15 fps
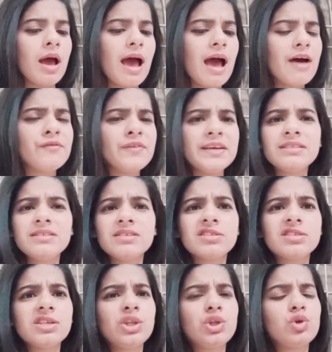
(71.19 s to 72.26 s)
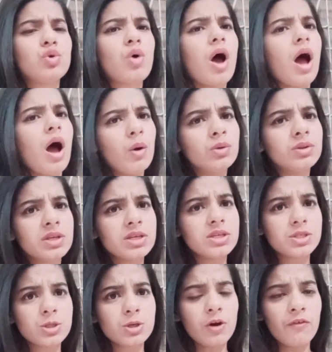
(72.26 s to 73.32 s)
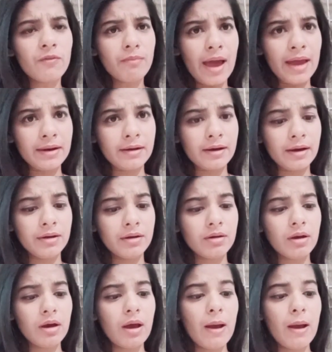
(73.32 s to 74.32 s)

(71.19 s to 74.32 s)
have existed throughout the history of mankind,